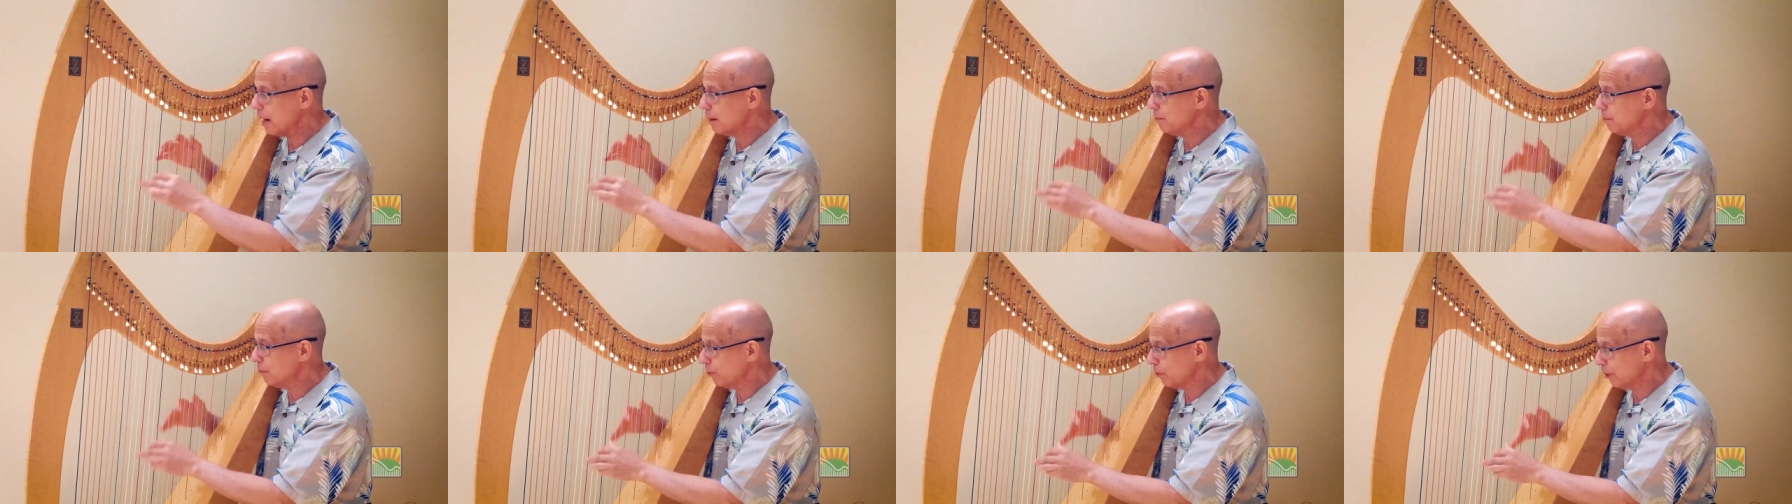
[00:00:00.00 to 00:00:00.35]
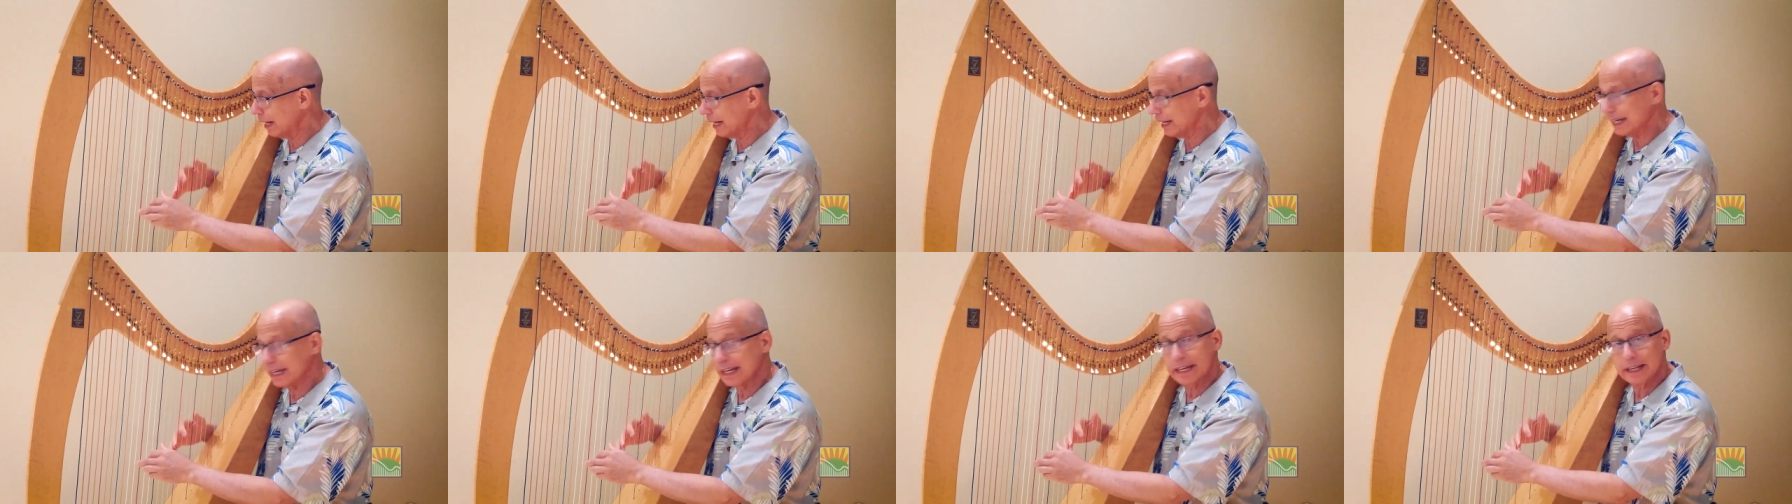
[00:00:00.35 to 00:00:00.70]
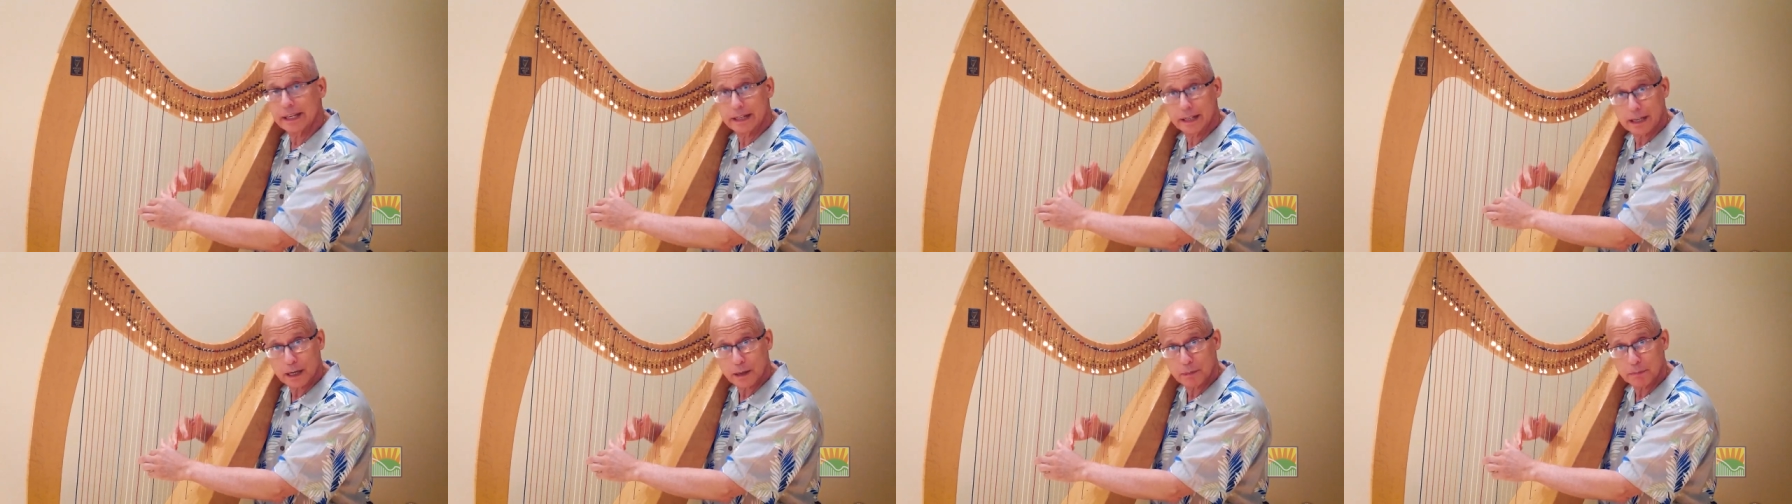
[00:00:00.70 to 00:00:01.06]
I'm breaking
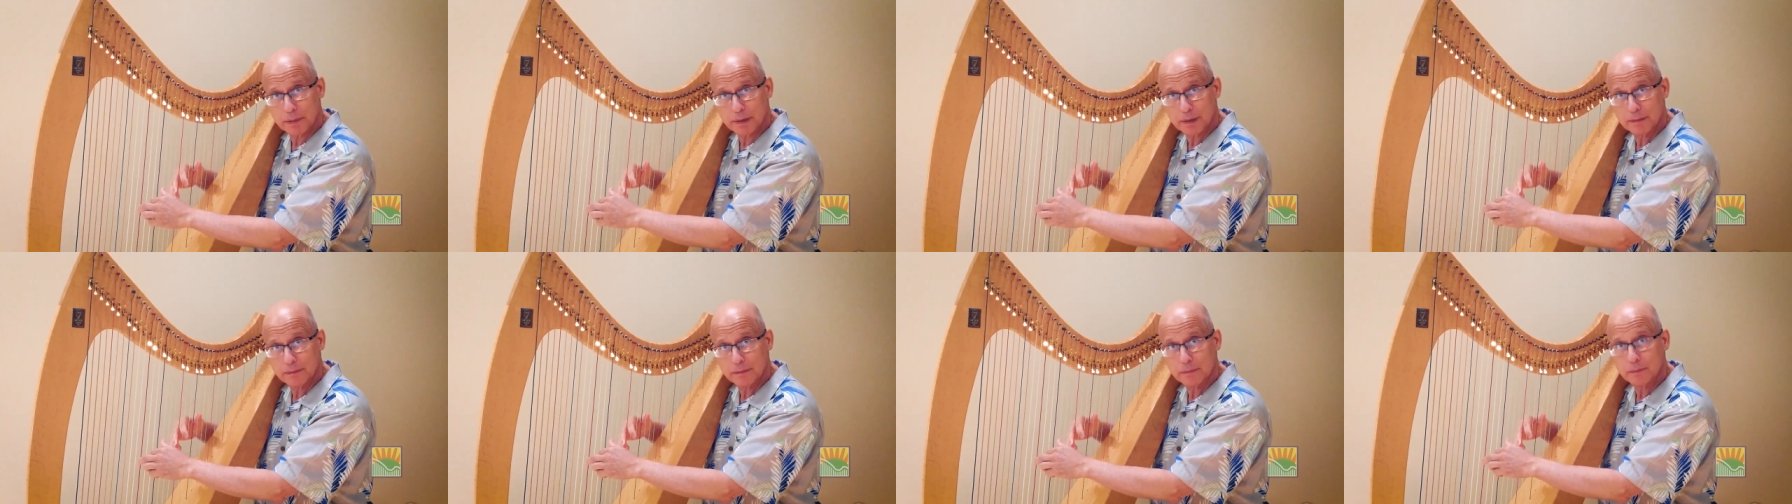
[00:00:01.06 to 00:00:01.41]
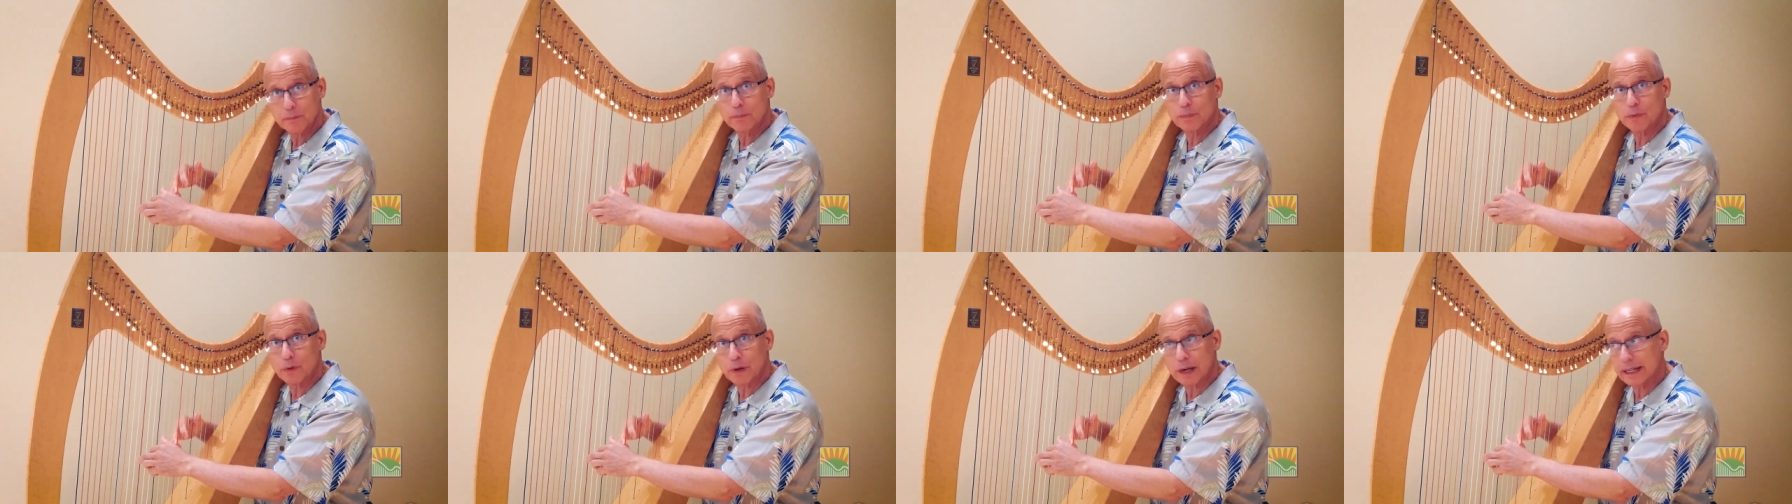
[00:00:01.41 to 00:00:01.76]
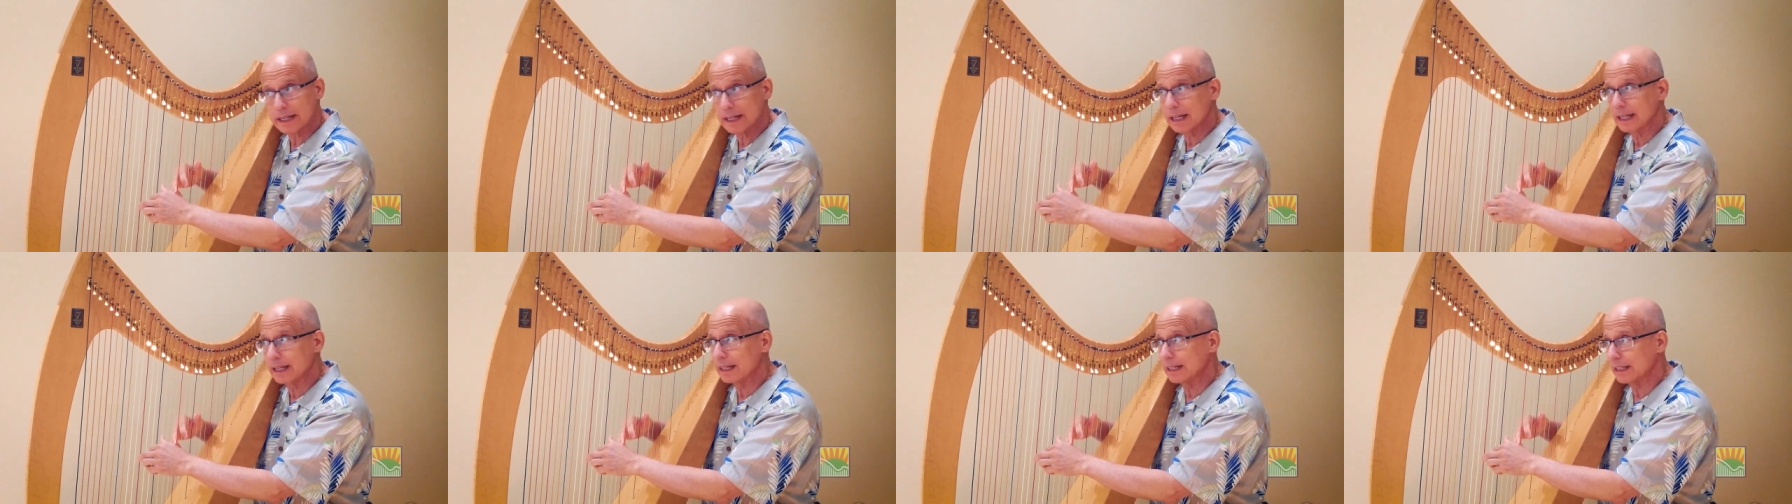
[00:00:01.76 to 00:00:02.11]
it up,
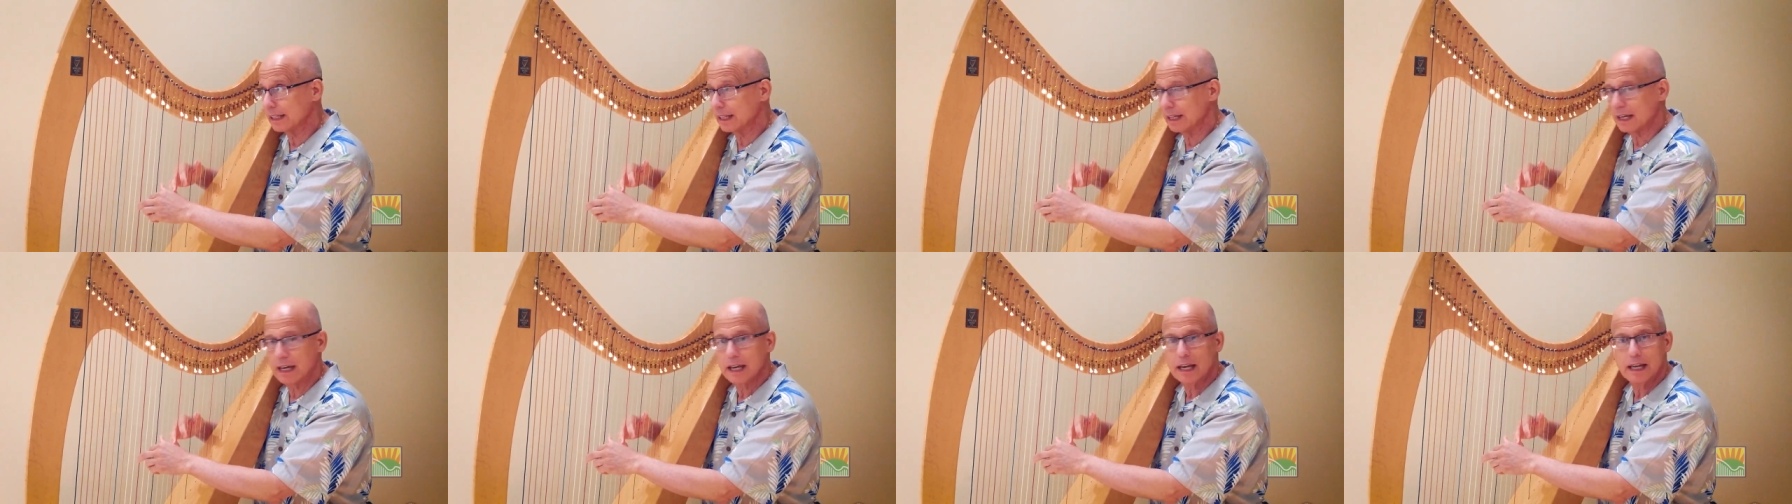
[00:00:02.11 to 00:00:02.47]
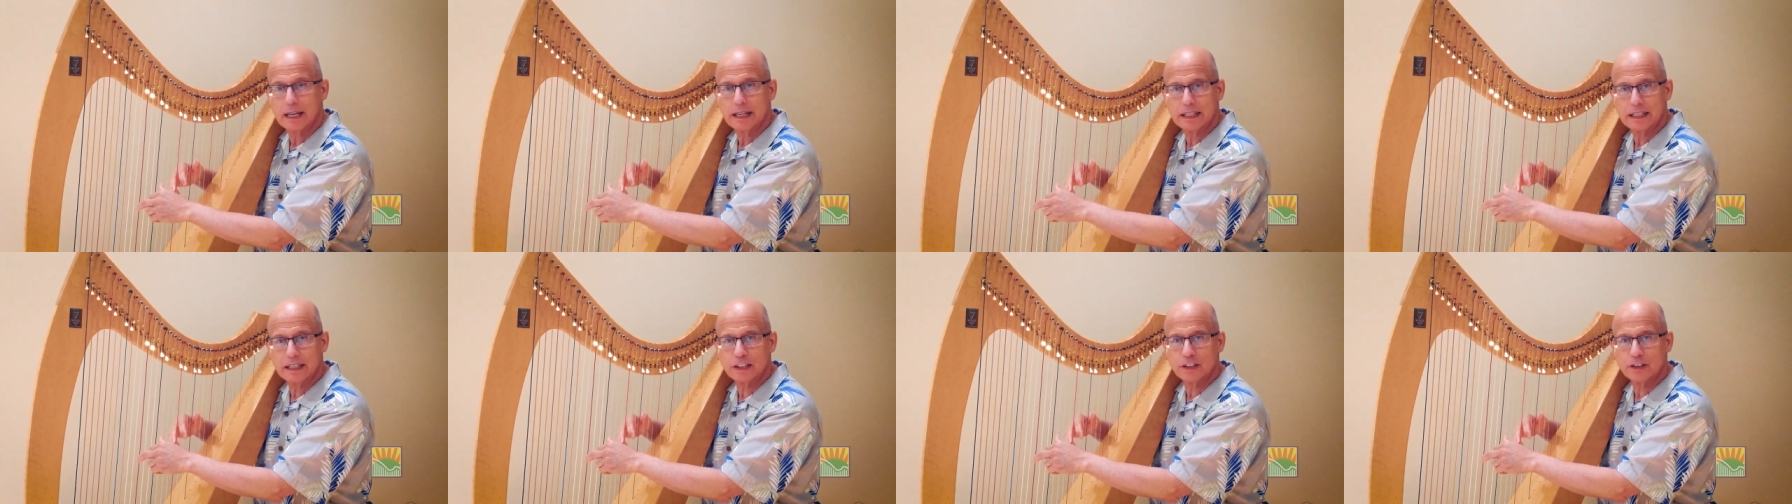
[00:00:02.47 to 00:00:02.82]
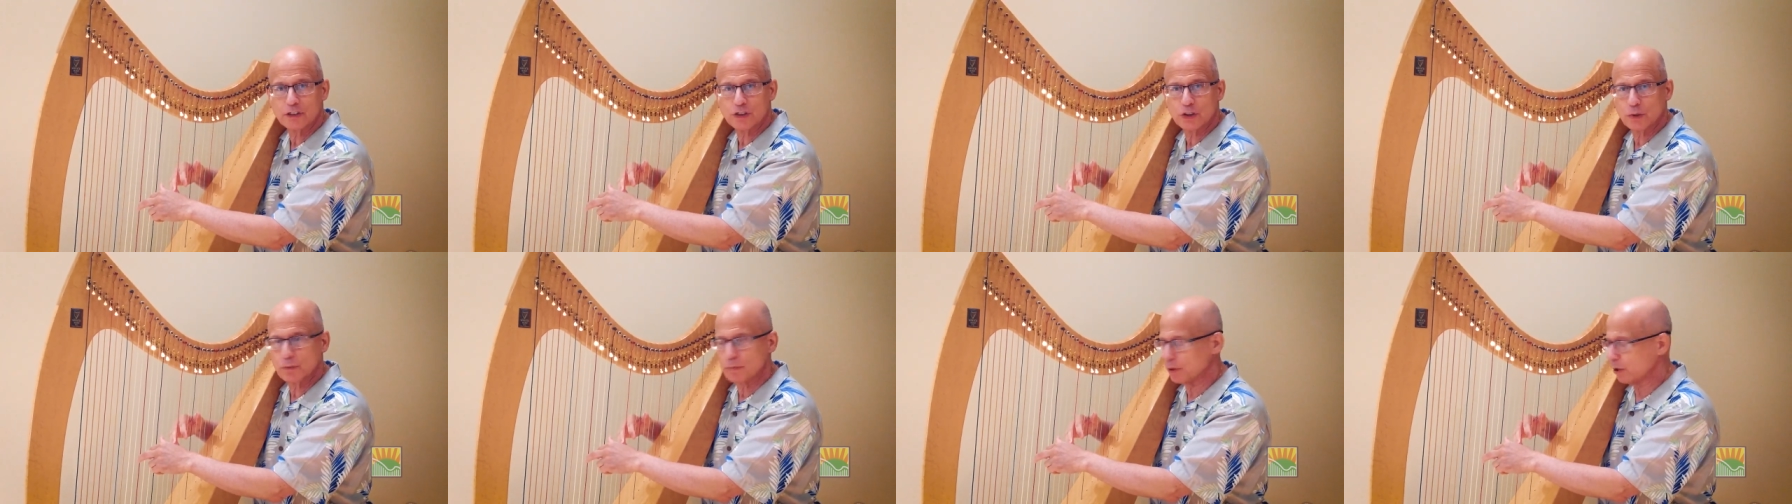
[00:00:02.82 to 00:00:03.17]
breaking it
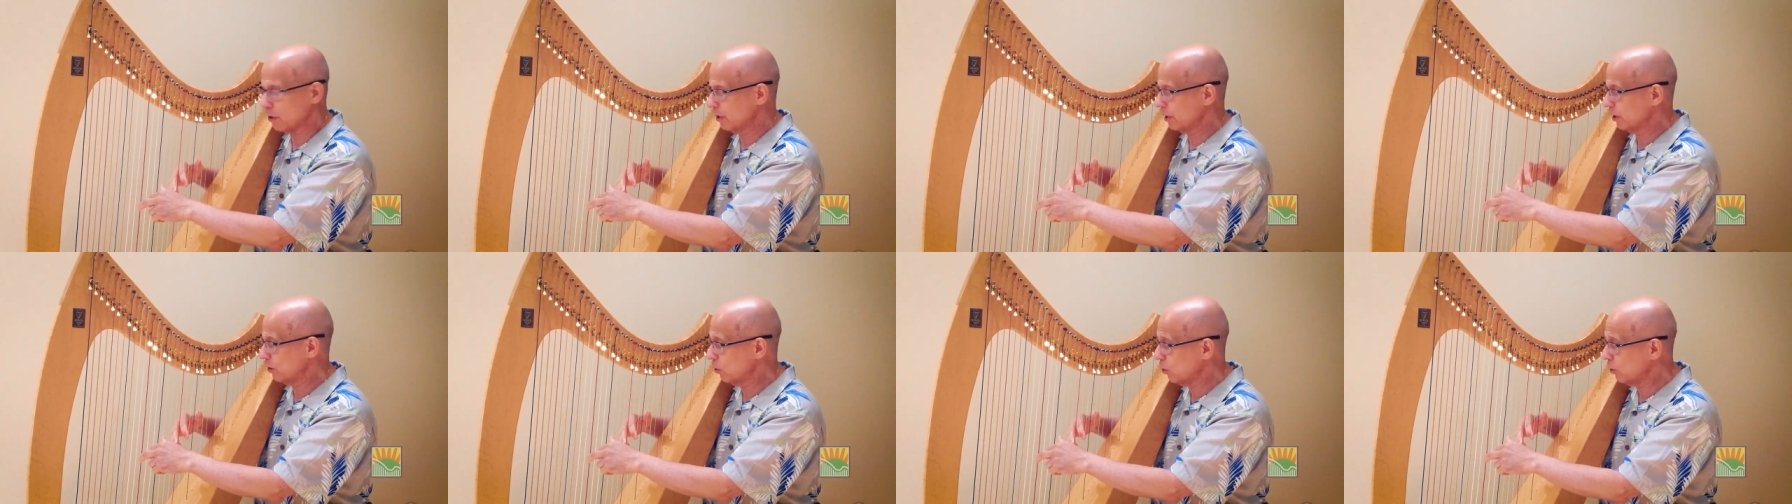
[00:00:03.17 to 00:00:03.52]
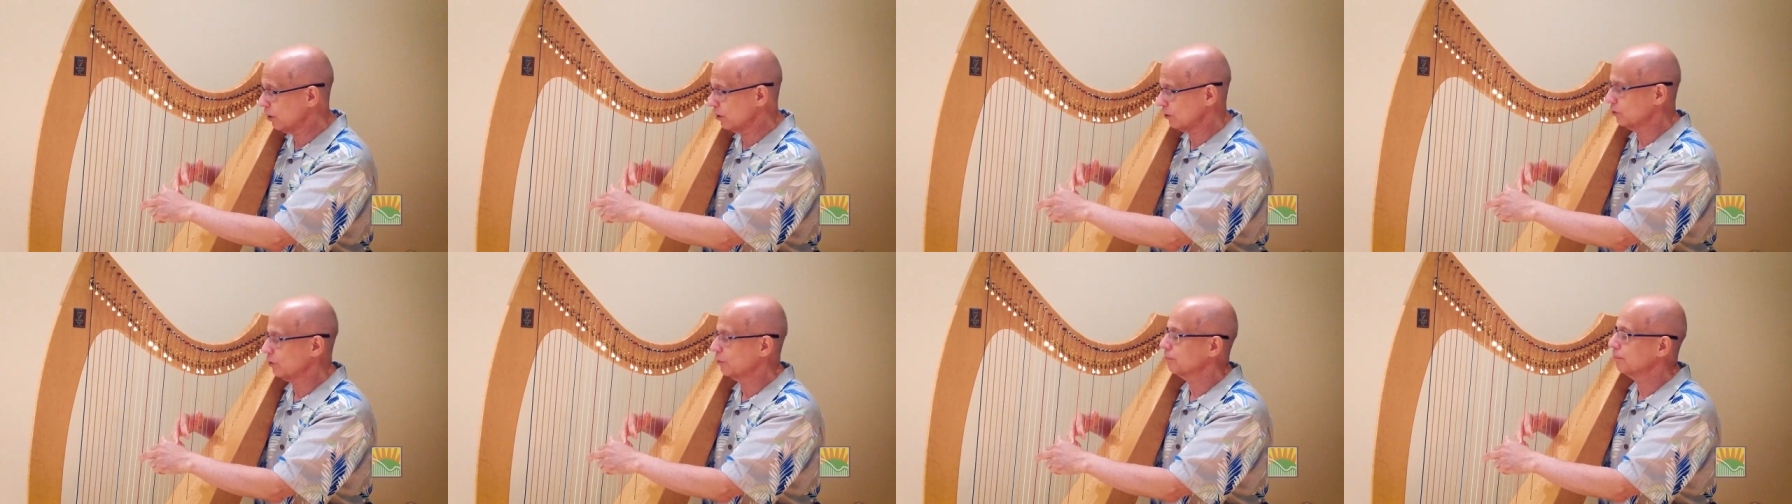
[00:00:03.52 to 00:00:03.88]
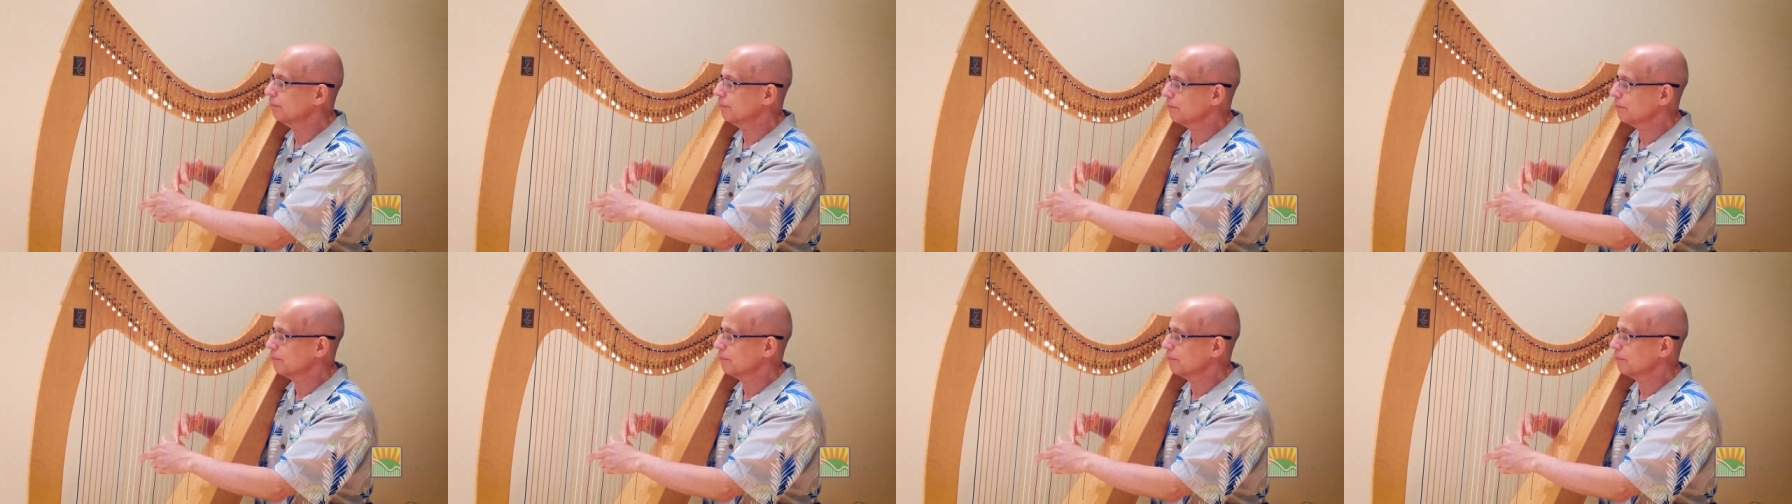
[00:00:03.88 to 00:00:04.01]
into broken chords.